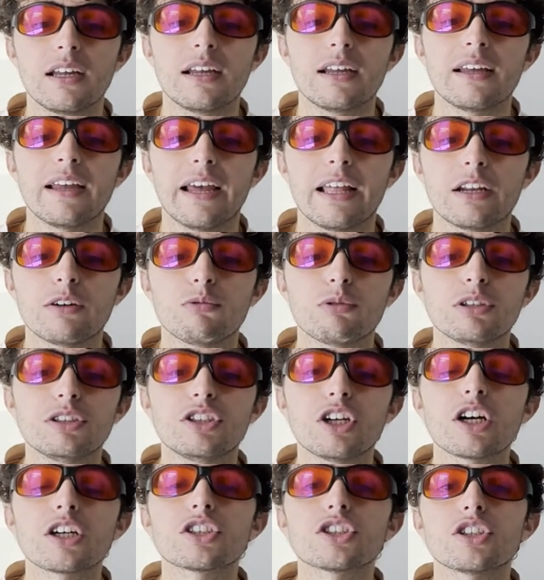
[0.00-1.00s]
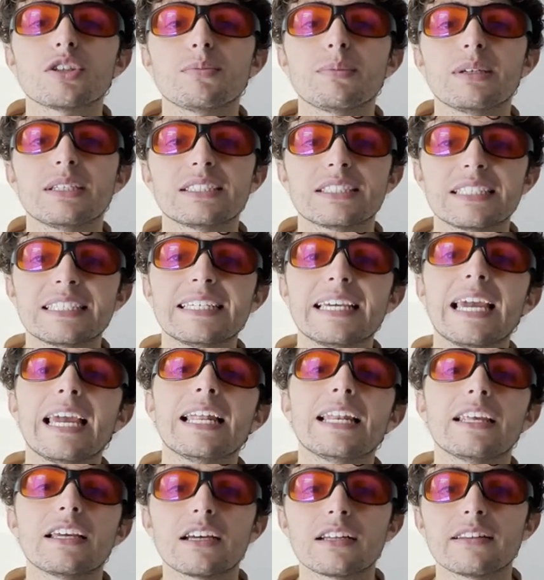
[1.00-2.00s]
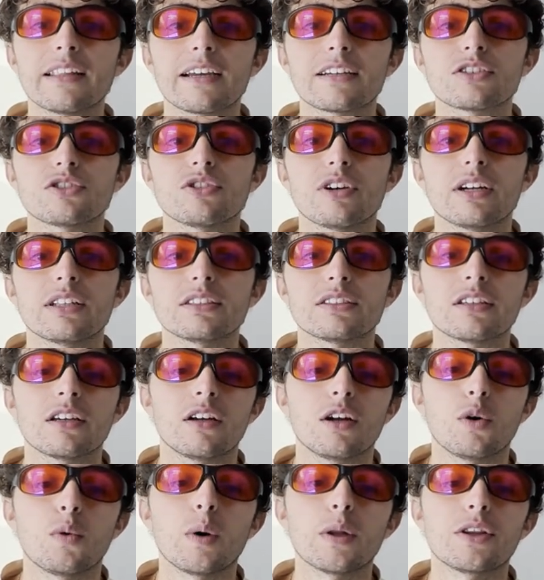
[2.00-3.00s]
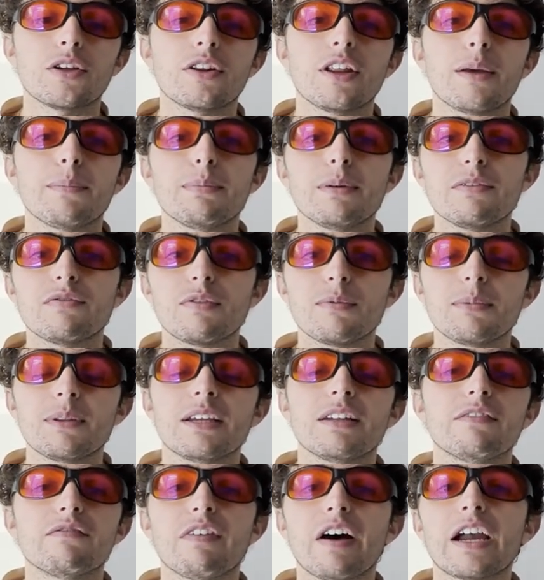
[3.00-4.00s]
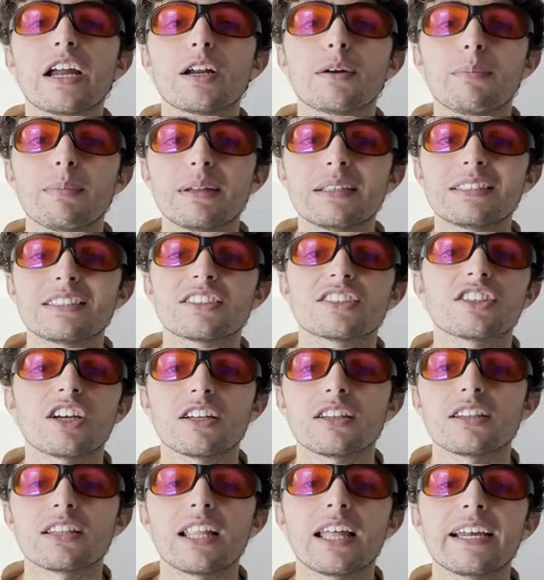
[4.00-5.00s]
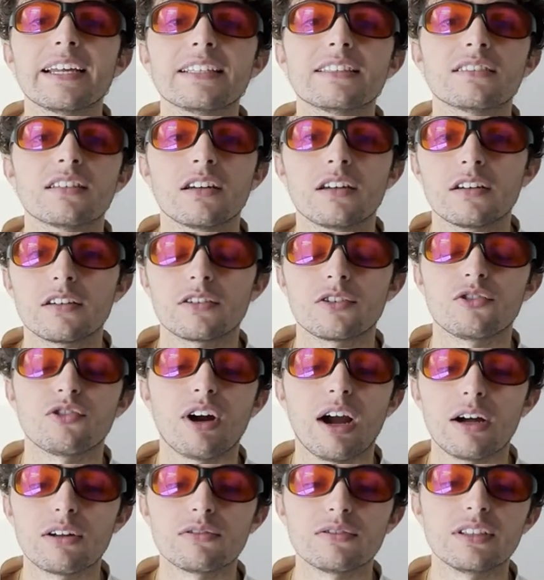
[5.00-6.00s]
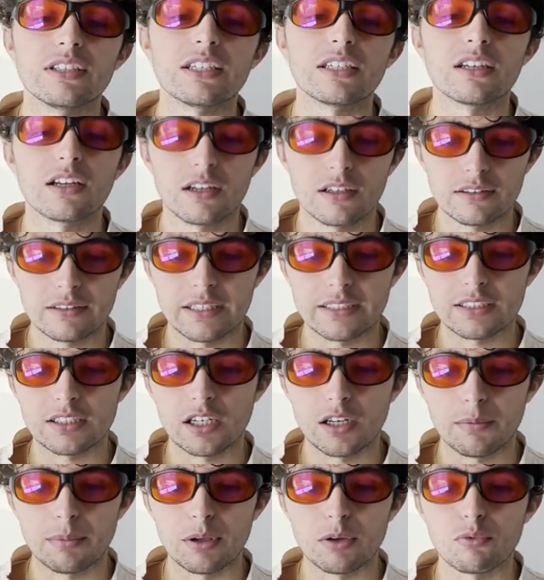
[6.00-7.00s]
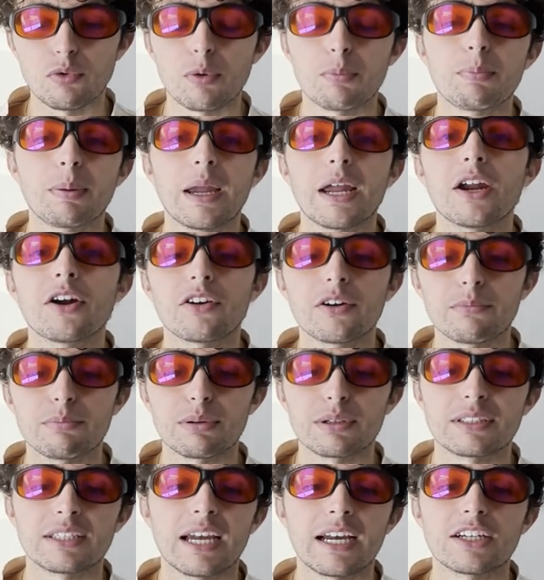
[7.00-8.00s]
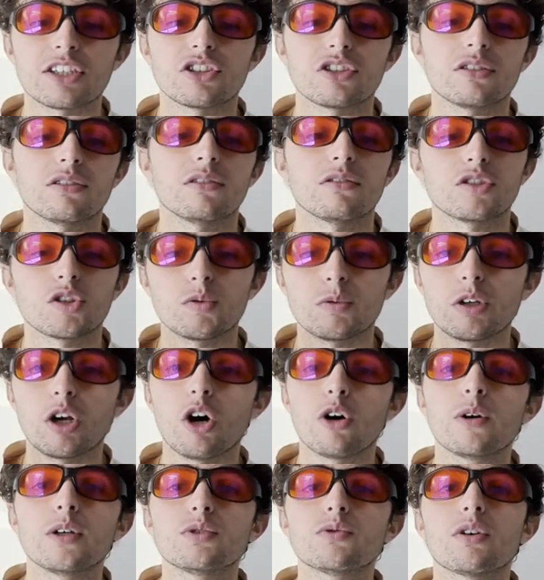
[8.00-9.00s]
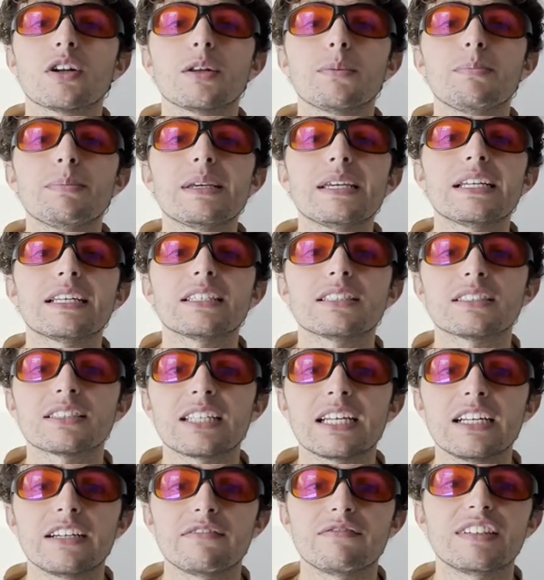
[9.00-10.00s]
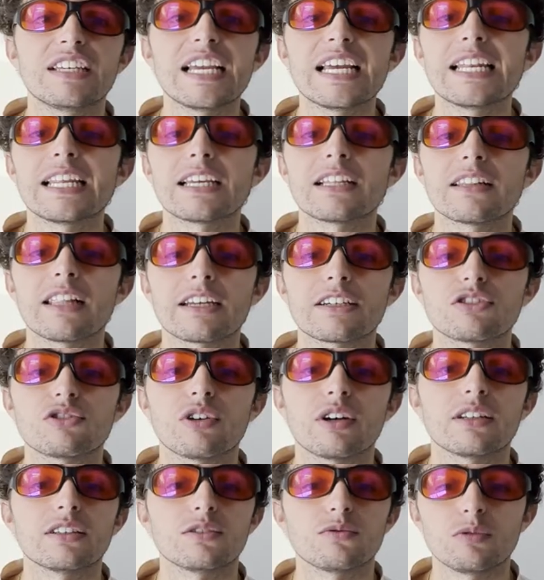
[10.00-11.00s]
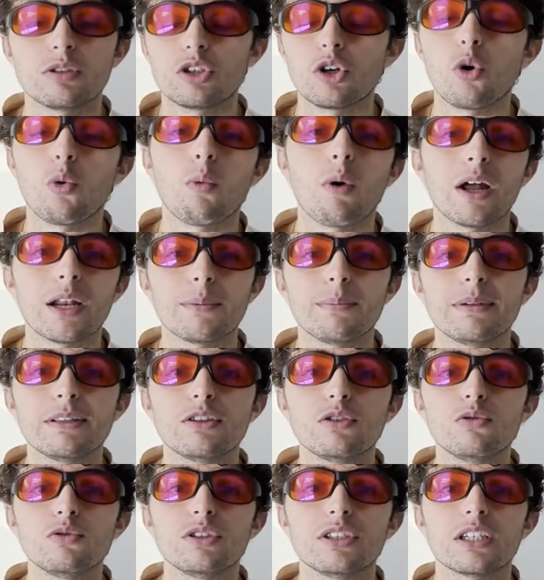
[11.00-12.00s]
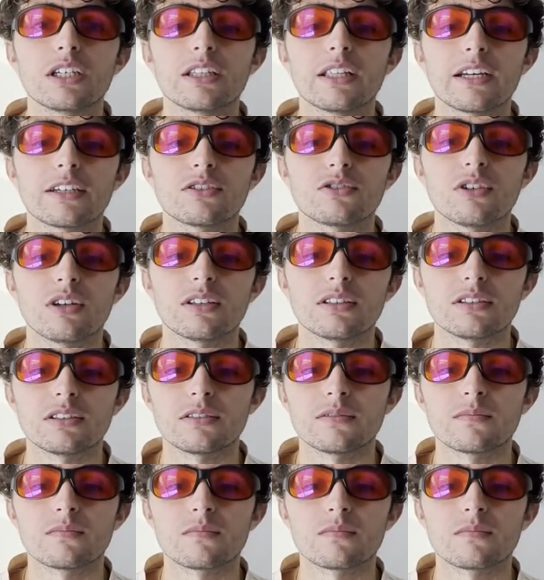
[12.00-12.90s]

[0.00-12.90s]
And a reduction means gaining electrons, whether that be from the environment, sunlight, grounding. That's going to be repair and protection. So we always want to be in a state of gaining electrons. We don't want to be losing electrons.